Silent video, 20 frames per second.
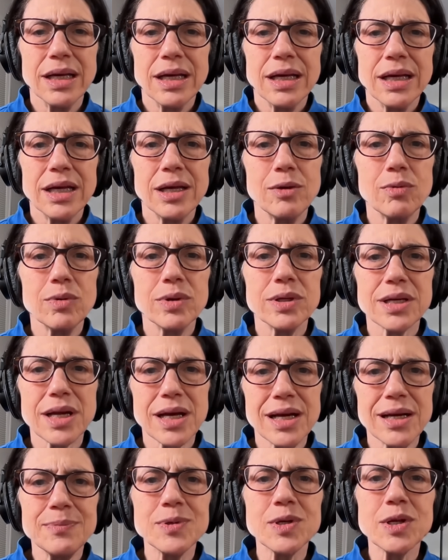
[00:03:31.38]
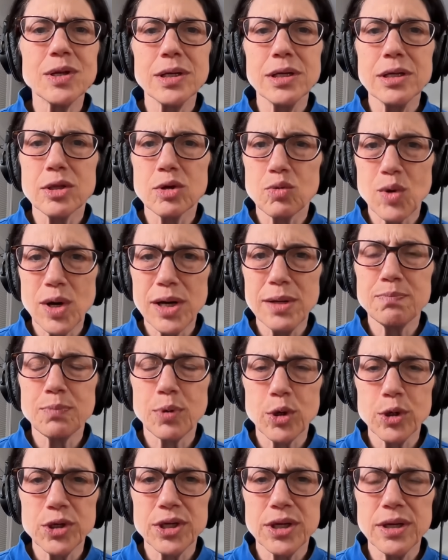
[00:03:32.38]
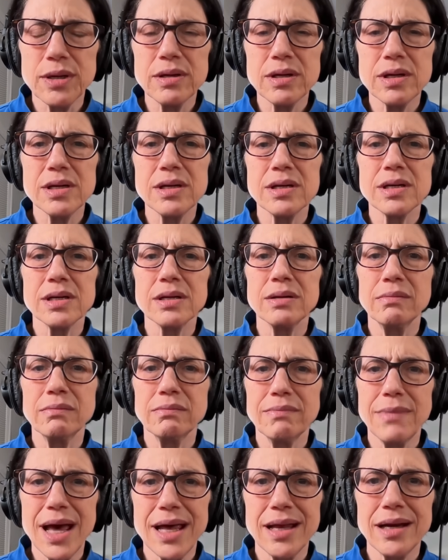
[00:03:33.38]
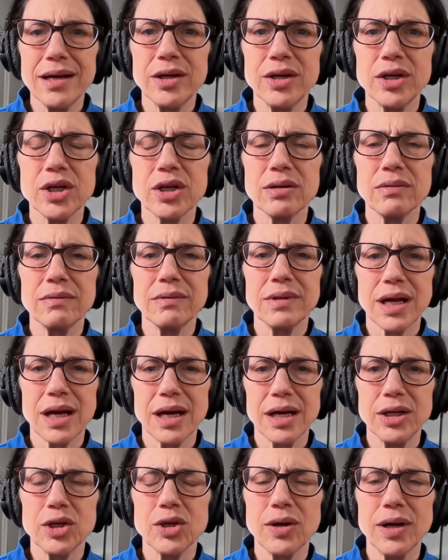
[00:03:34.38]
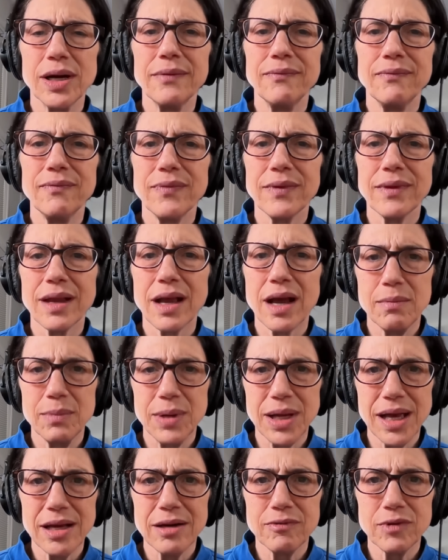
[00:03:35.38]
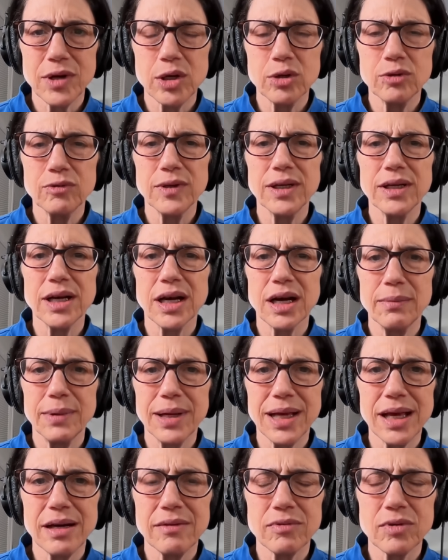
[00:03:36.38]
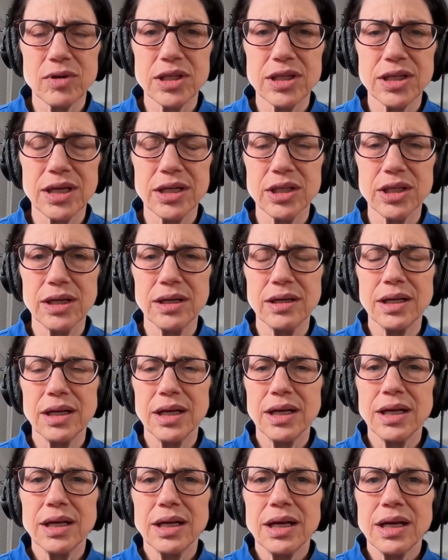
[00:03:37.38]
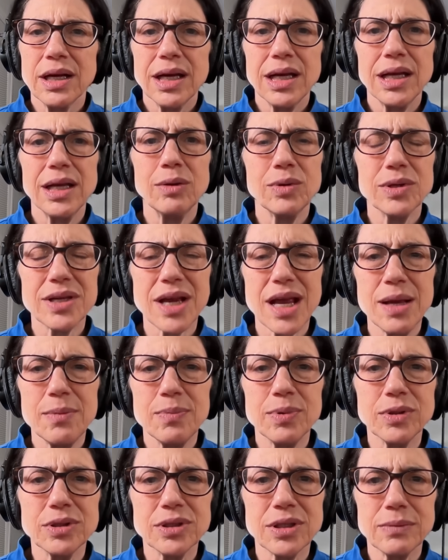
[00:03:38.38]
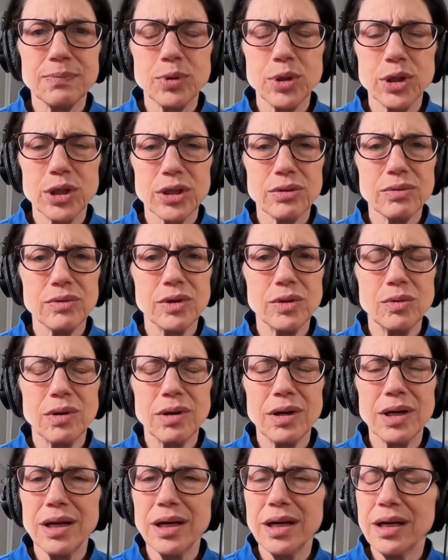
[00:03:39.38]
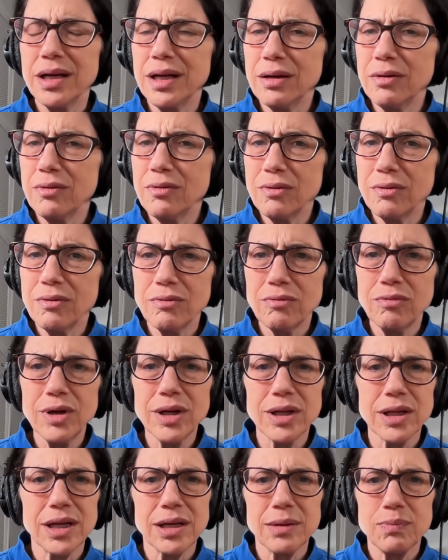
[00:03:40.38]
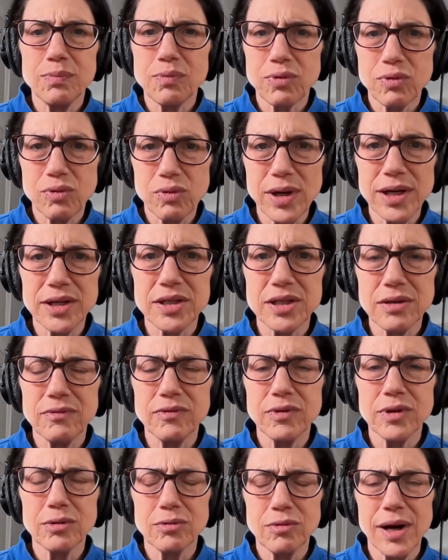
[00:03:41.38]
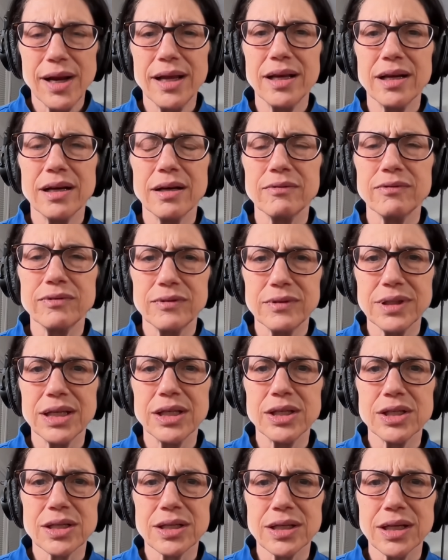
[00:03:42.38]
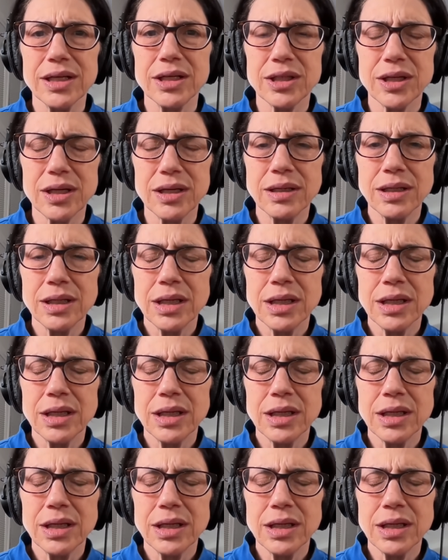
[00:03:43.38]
he was absolutely the right person to manage the country coming out of COVID, coming out of a recession. He was able to push through a really impressive array of legislation.